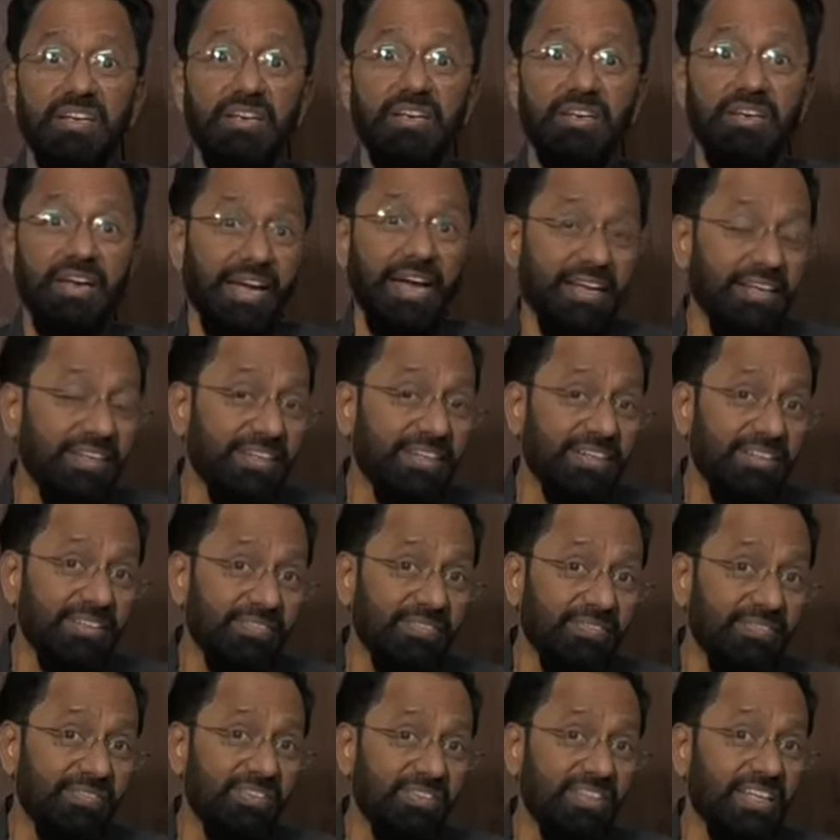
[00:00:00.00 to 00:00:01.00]
Like
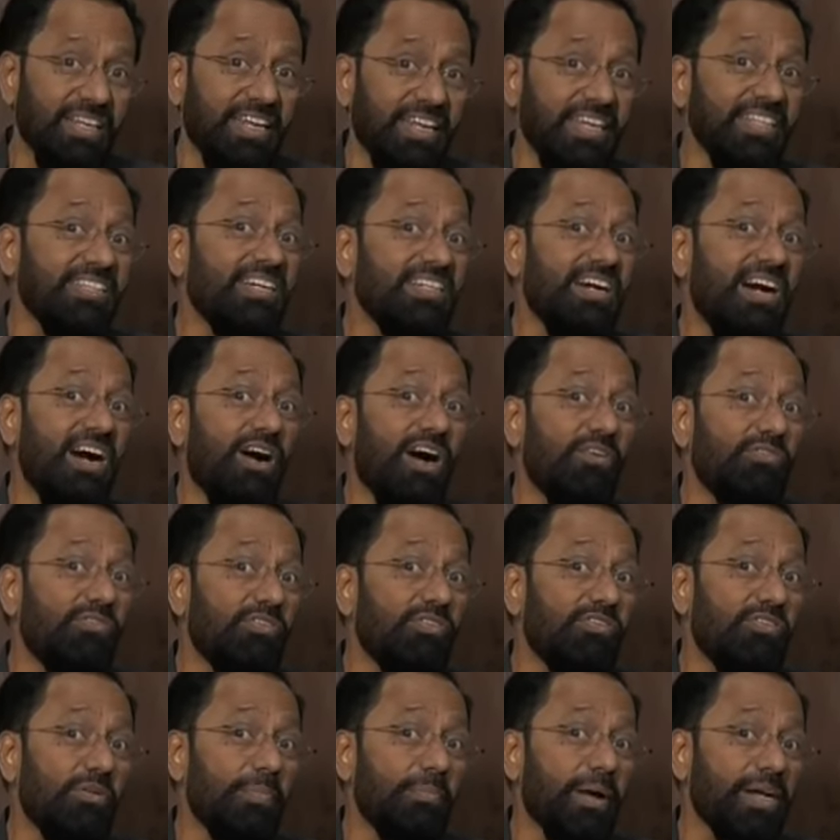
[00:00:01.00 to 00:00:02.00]
the later half
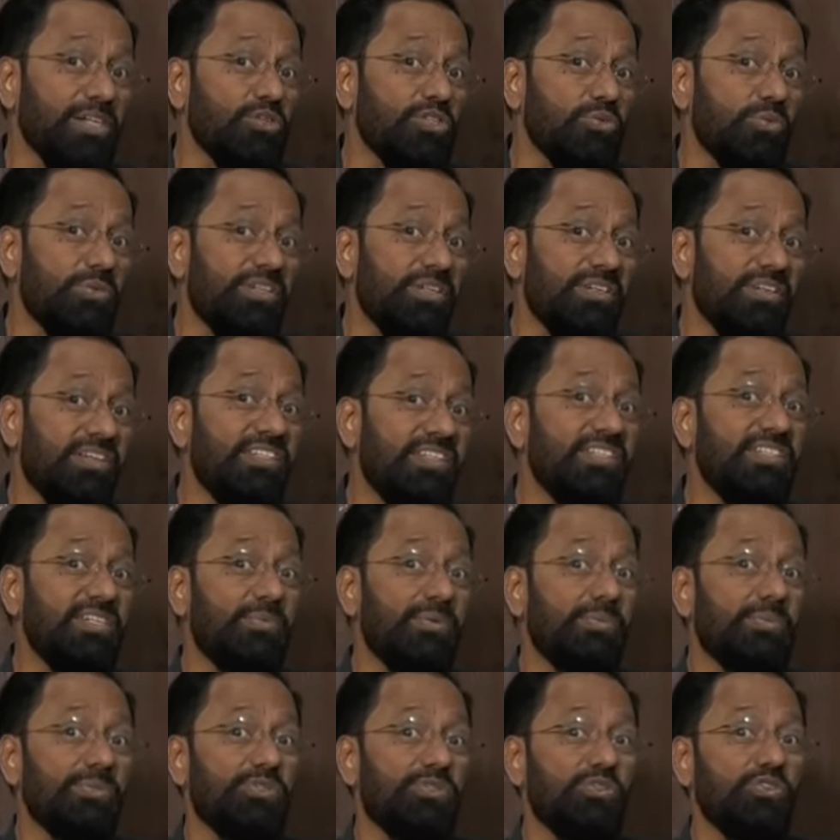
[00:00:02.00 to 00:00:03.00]
of a match where India
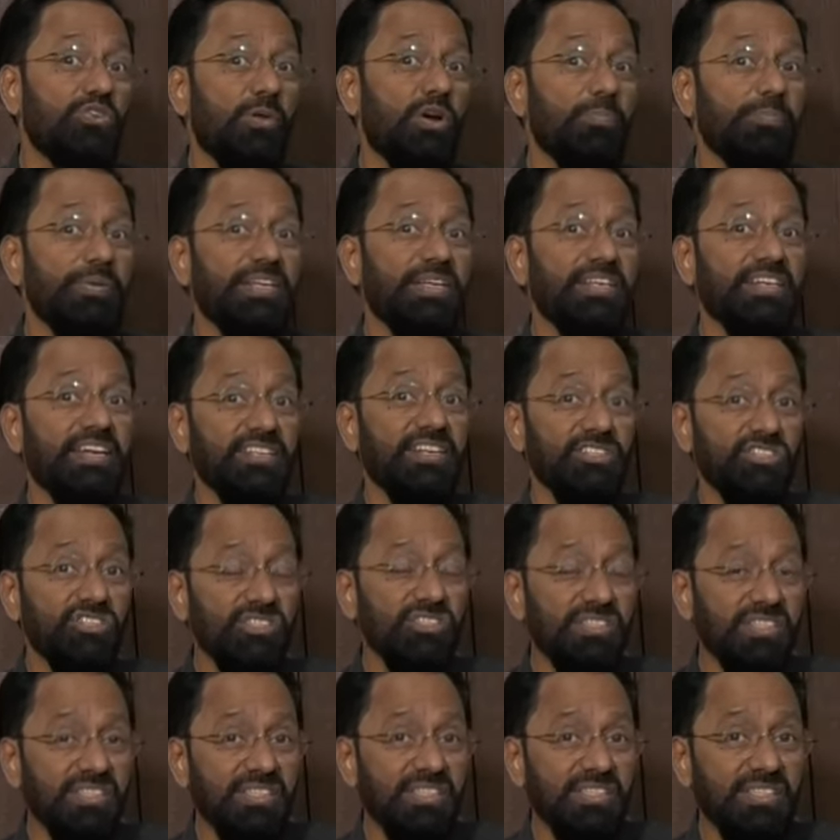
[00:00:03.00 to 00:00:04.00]
was dropping
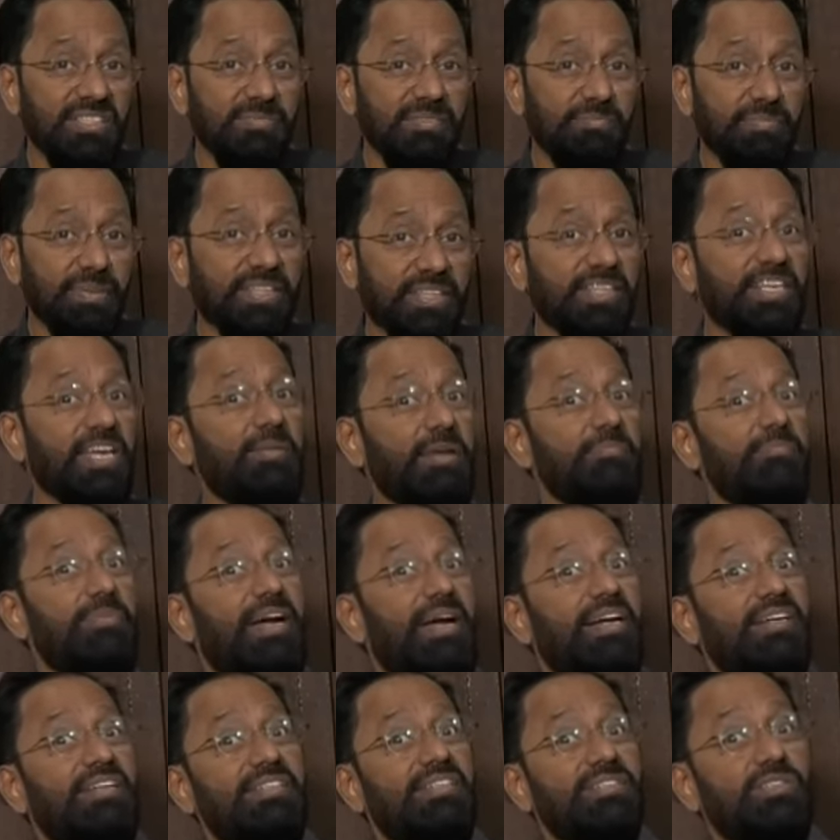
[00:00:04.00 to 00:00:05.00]
catches but came
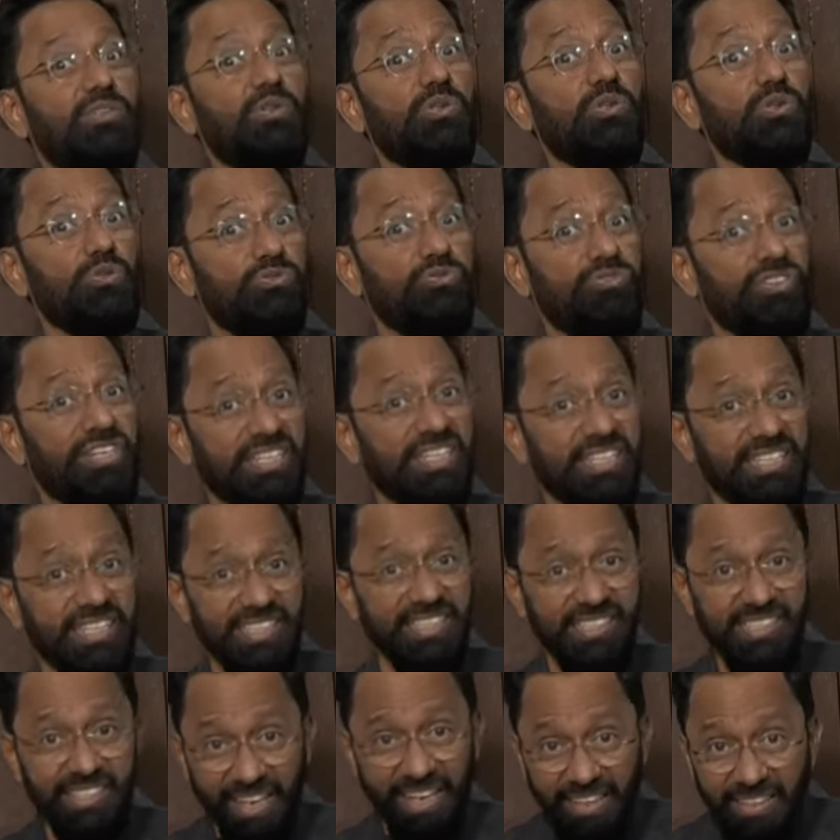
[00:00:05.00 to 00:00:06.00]
back as a good fielding
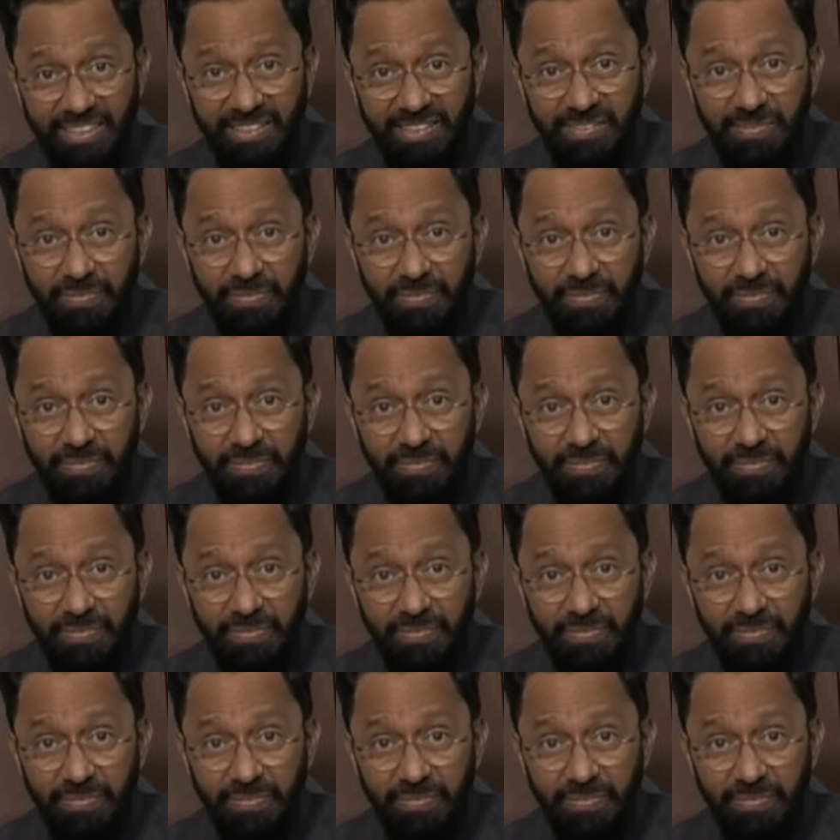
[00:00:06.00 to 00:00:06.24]
side.